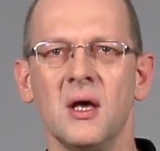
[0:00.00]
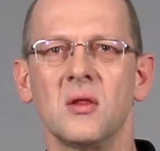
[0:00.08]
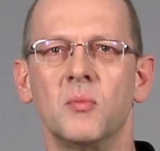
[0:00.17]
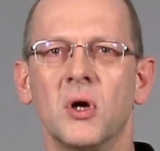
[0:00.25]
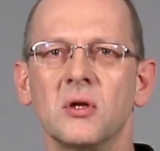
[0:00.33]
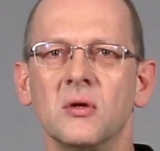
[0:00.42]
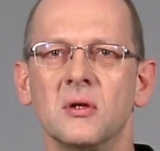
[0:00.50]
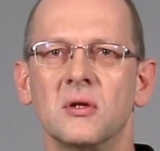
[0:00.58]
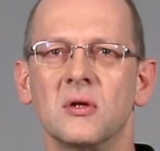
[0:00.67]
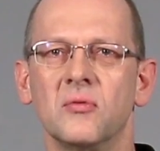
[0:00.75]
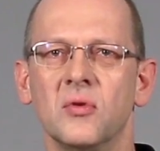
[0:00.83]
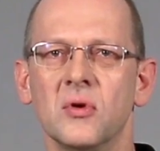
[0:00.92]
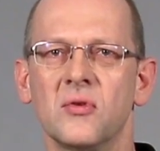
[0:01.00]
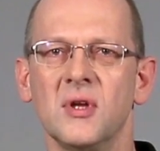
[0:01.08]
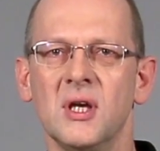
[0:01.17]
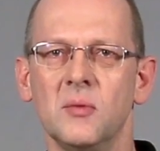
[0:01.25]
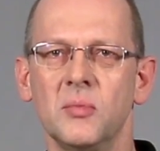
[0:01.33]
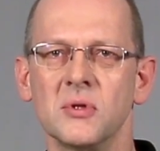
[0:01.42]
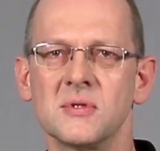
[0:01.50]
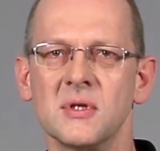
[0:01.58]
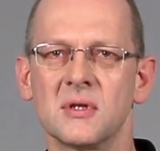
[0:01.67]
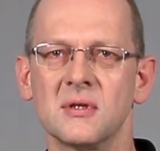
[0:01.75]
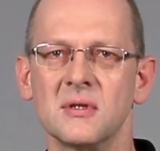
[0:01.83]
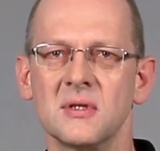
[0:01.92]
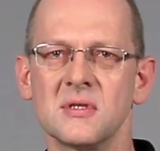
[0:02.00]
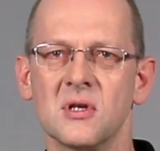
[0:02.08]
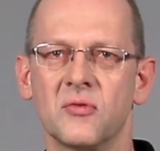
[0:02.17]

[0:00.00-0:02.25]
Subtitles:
The module converts input signals